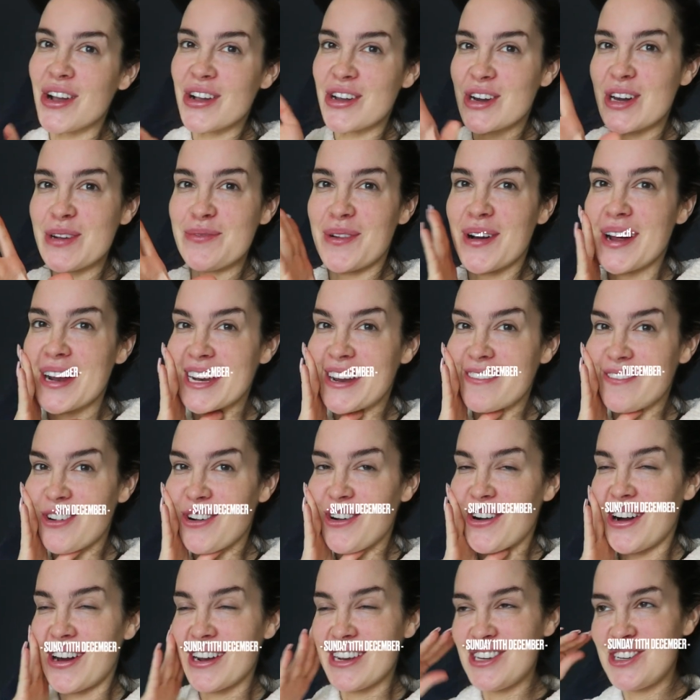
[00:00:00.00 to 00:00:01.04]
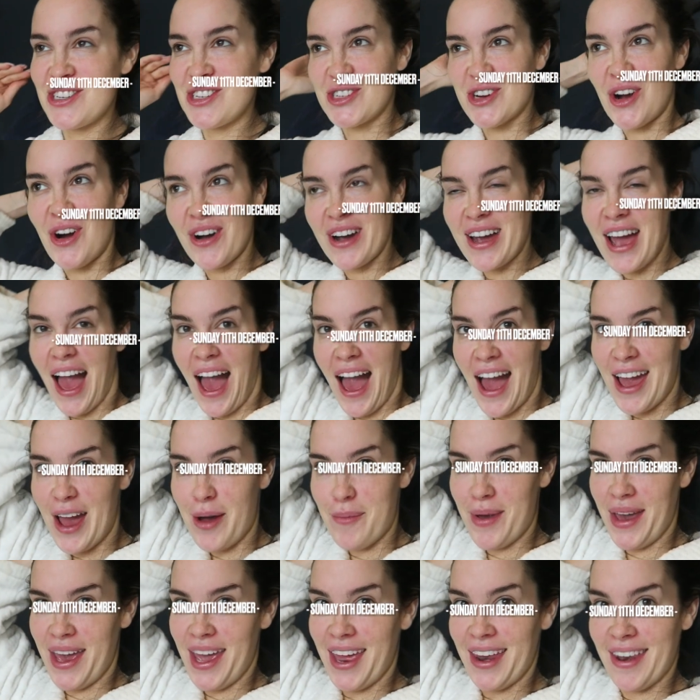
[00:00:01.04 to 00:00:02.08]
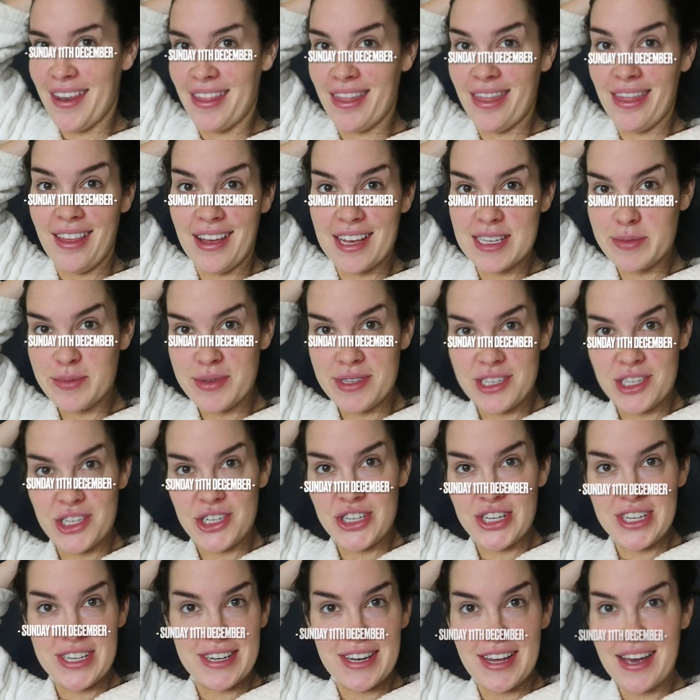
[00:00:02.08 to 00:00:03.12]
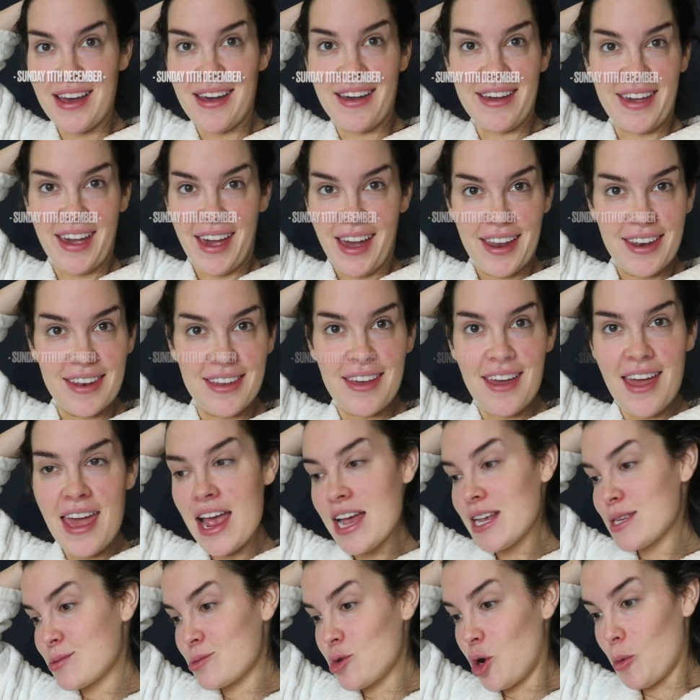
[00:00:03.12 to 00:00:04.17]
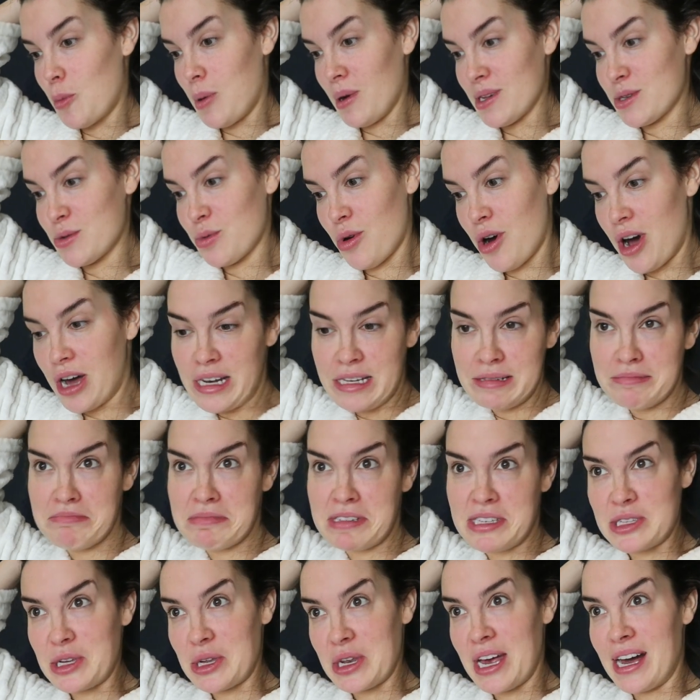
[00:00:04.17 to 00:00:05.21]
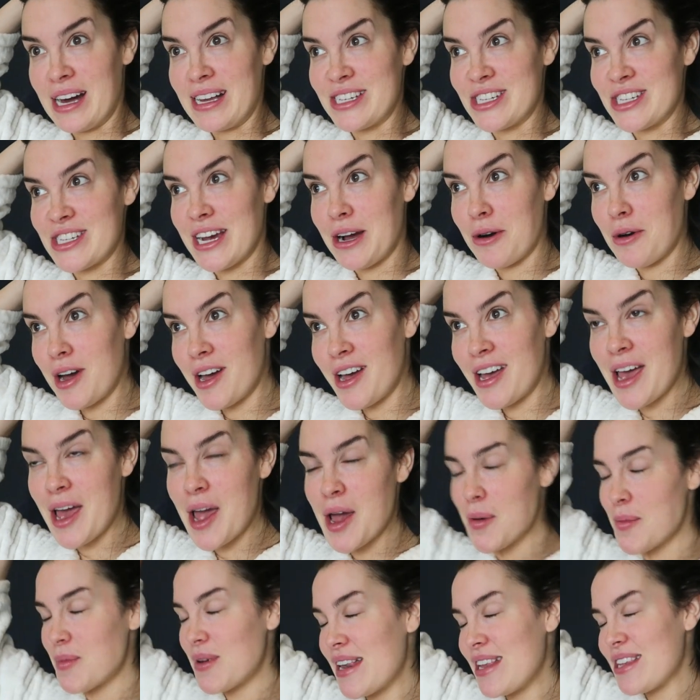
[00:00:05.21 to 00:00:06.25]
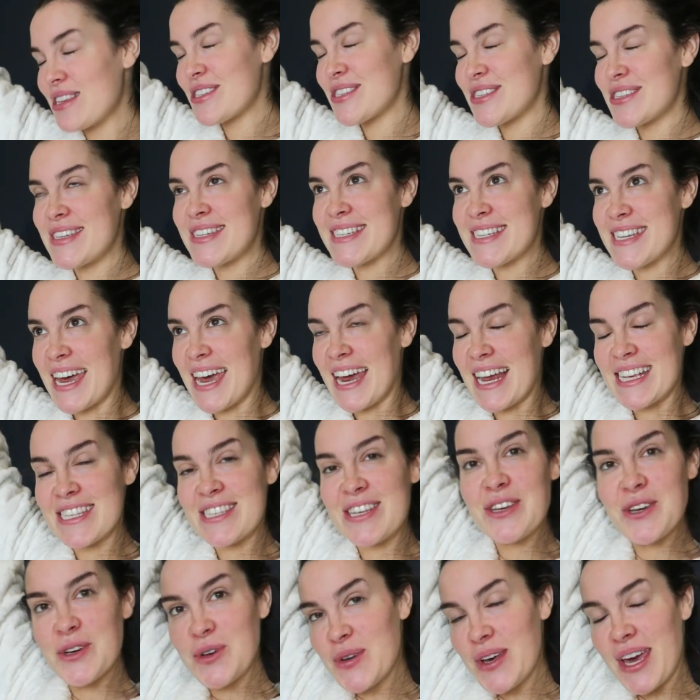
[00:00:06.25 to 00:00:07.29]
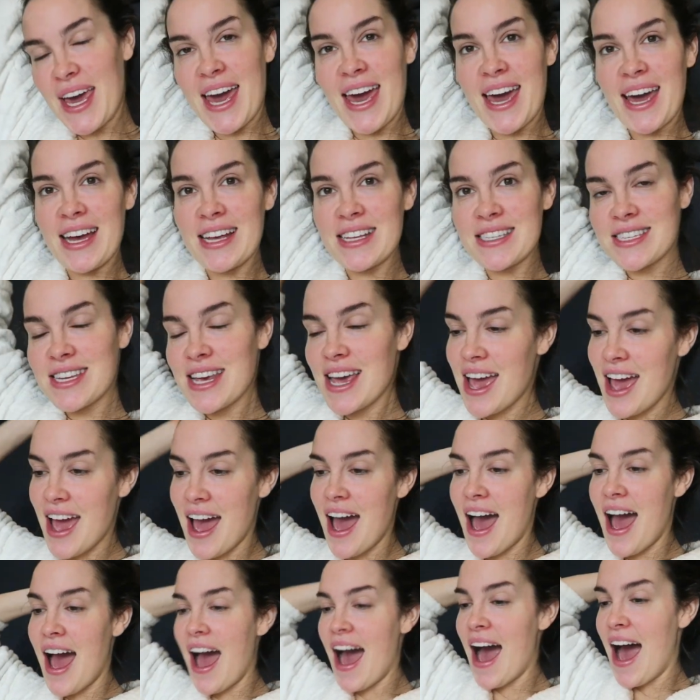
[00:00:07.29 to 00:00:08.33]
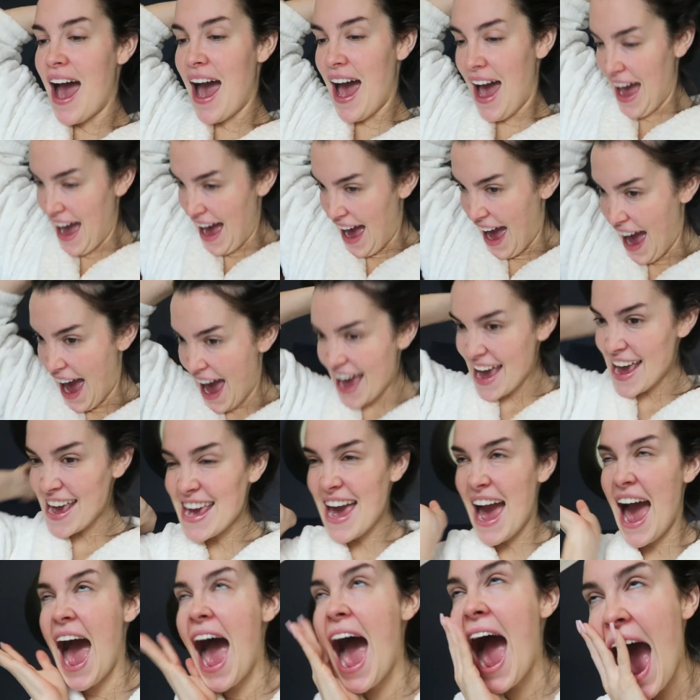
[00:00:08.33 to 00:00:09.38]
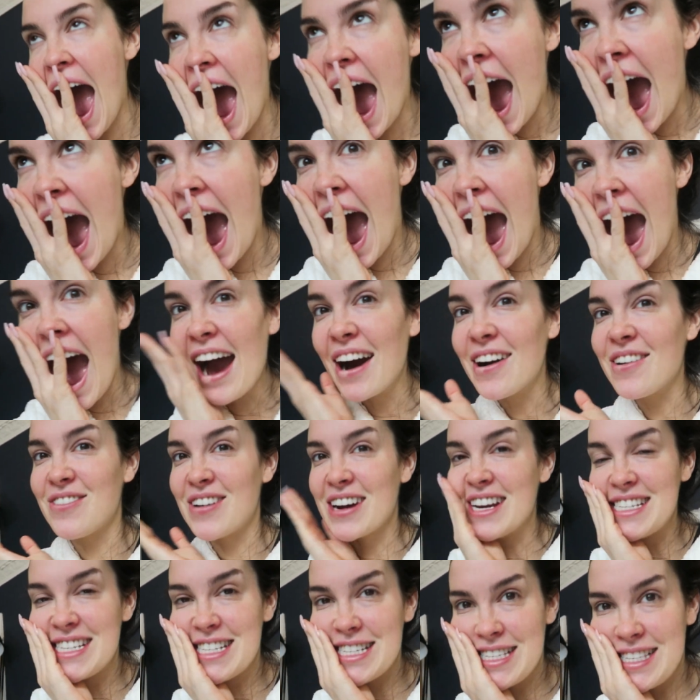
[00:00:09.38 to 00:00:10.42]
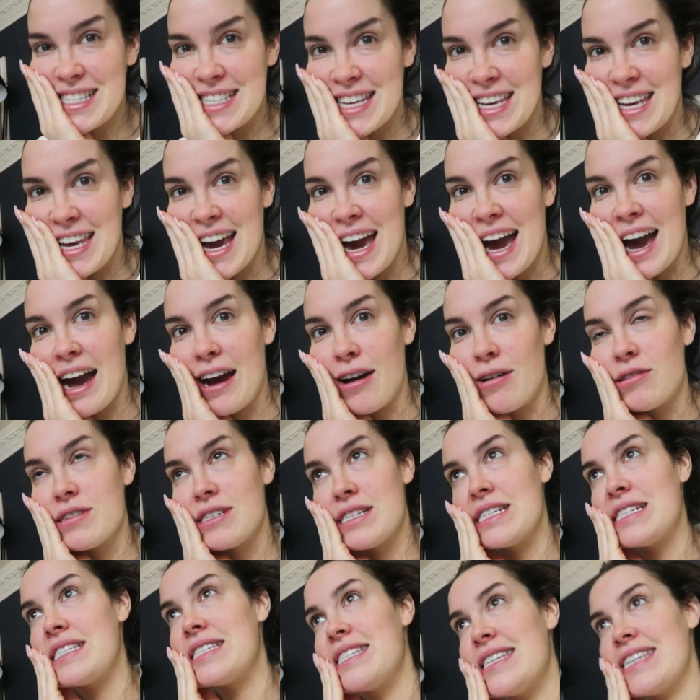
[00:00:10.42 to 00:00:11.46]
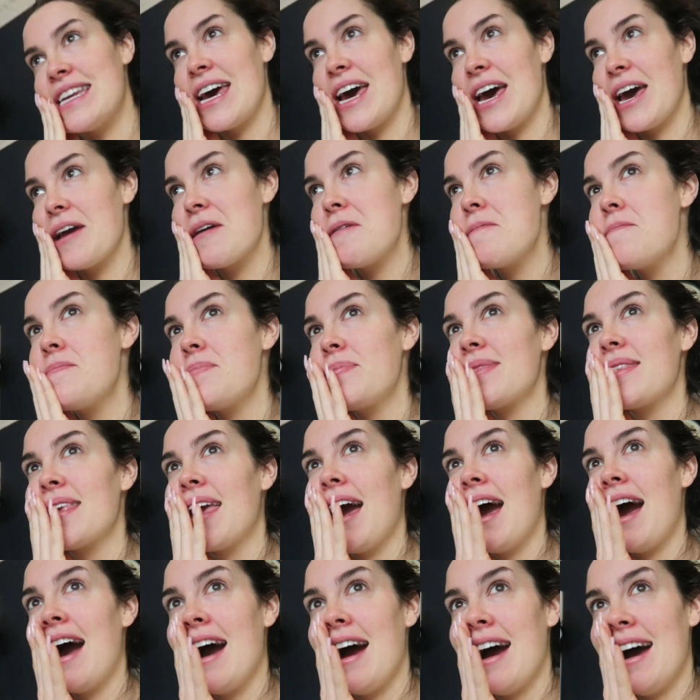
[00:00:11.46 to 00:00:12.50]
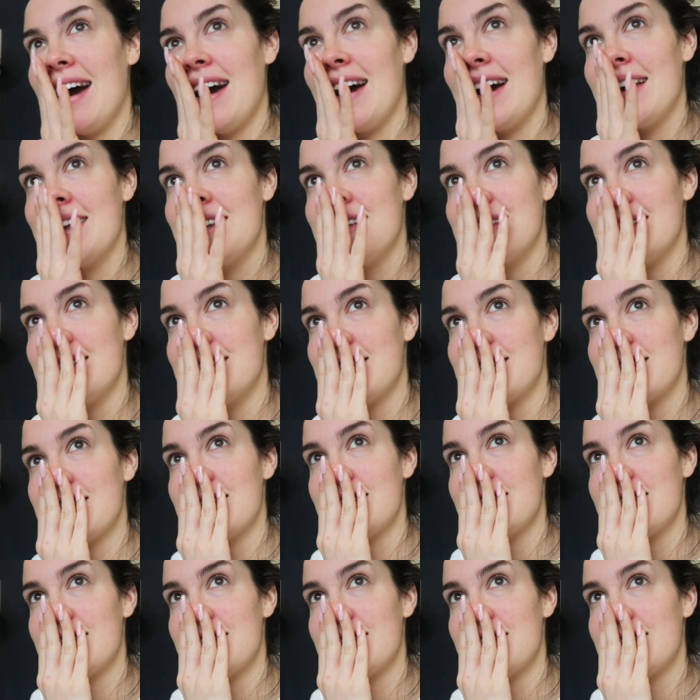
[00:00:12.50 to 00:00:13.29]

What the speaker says: Good morning, everyone. Shock, I am in this position again. It's 1:15, still not out of shower, but it's Sunday, so who cares? I went to see a house yesterday and...